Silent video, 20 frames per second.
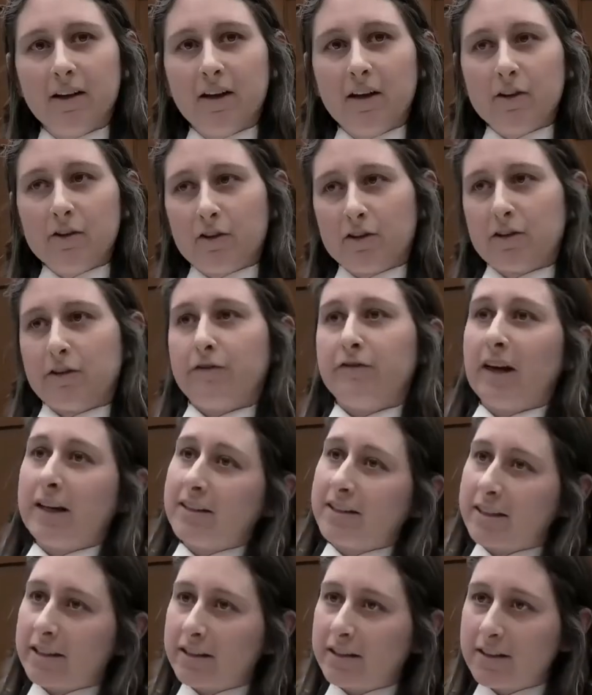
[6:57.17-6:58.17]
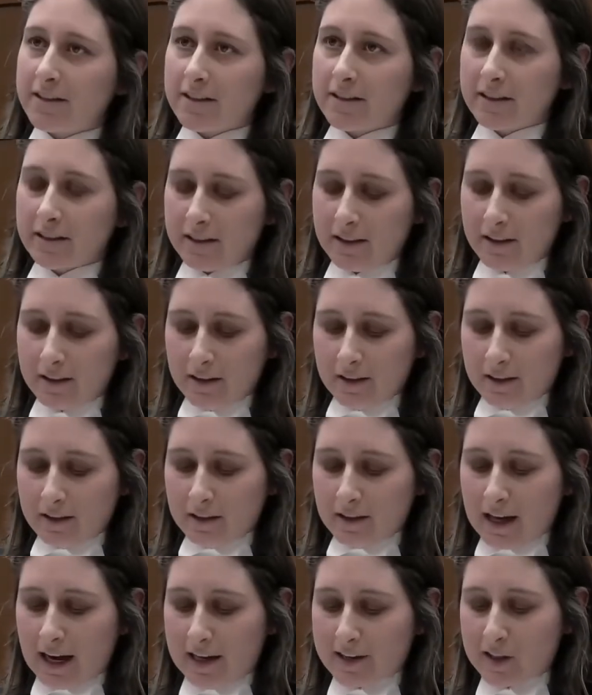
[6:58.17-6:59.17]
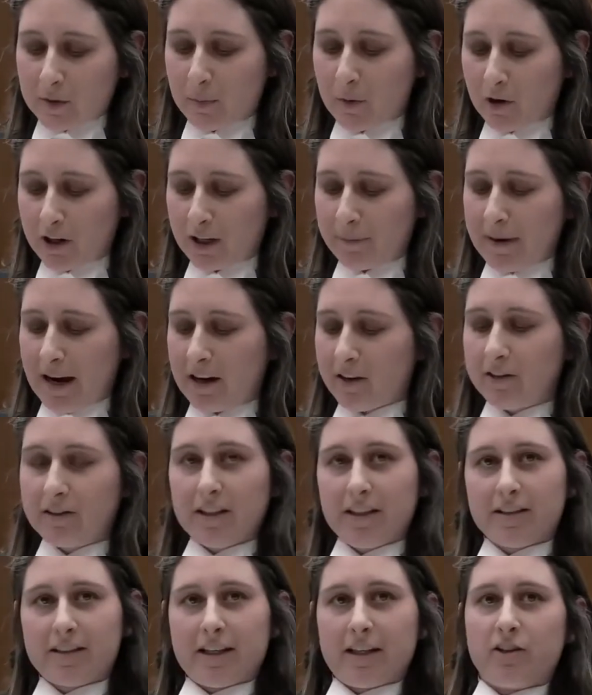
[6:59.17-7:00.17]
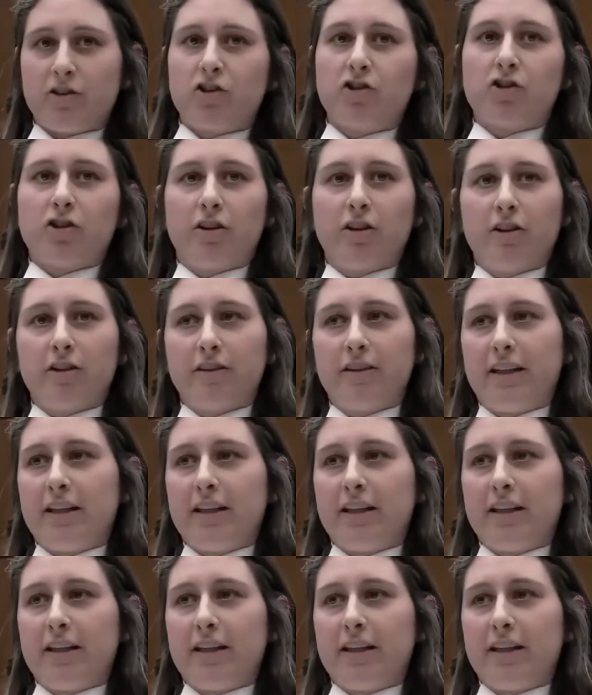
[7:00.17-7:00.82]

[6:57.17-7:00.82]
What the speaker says: There's offenses and supporting penalties that ensure the